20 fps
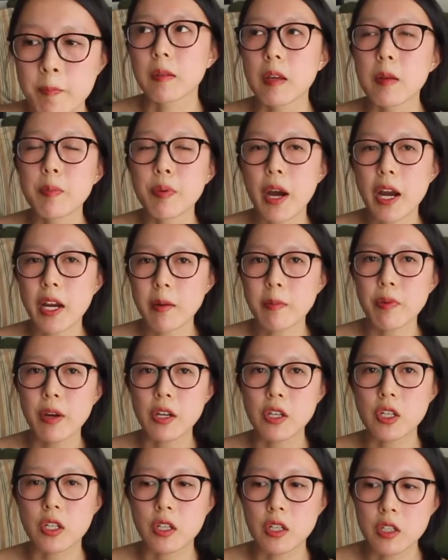in Pride and
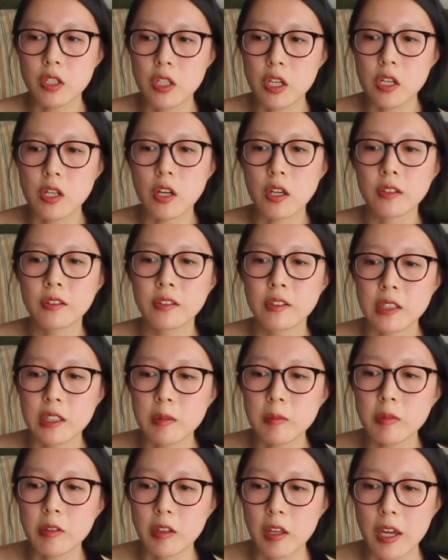Prejudice, she just
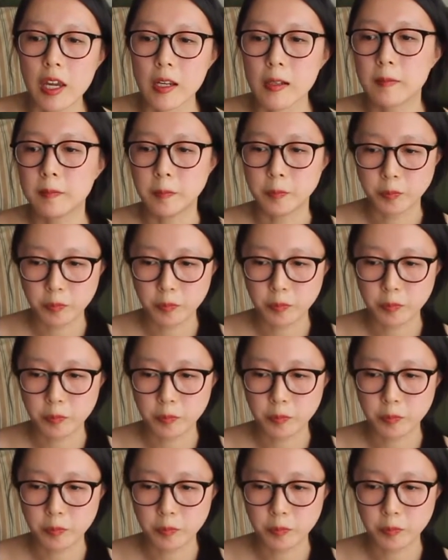seems like